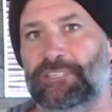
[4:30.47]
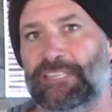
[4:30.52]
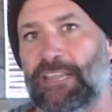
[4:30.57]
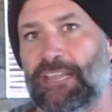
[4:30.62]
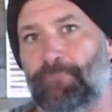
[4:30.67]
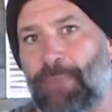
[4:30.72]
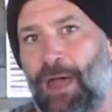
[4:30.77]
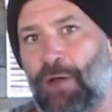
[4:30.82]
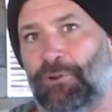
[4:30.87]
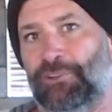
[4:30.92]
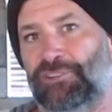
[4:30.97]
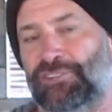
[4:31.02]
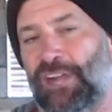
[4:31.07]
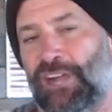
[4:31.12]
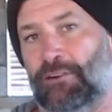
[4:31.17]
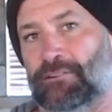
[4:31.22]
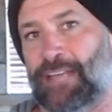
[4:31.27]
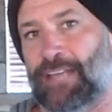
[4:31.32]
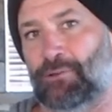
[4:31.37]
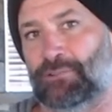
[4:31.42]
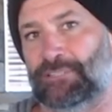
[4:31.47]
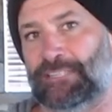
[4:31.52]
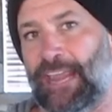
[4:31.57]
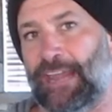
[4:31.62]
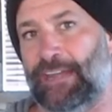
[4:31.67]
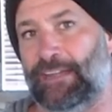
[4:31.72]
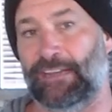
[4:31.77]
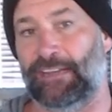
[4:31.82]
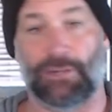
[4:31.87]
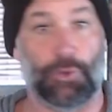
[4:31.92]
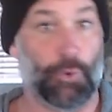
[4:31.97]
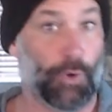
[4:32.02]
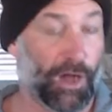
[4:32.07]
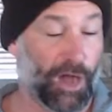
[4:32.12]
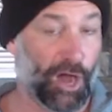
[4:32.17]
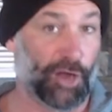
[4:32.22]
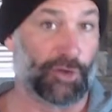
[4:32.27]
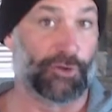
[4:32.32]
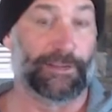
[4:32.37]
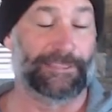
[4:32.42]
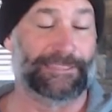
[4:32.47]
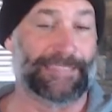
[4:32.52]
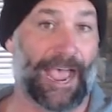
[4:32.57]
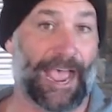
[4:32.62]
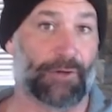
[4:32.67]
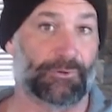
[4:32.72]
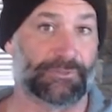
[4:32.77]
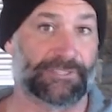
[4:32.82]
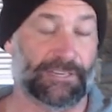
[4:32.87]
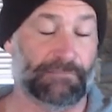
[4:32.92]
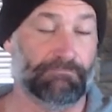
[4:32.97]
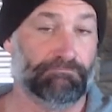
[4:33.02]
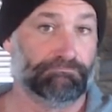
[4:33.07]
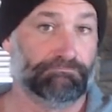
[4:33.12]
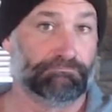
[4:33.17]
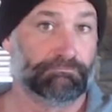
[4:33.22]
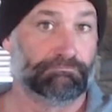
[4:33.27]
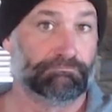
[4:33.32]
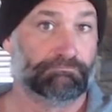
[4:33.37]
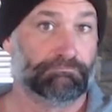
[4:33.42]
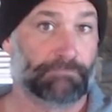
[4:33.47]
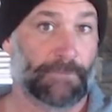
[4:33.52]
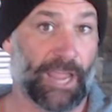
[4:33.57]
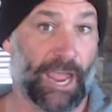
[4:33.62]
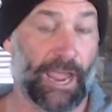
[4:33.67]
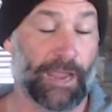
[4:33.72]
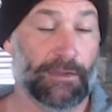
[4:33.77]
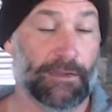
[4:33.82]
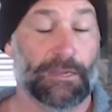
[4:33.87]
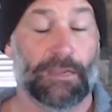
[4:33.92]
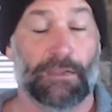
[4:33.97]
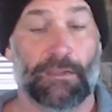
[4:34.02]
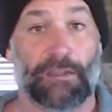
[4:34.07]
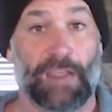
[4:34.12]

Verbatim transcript: the amount of shares outstanding to one hundred thousand, okay?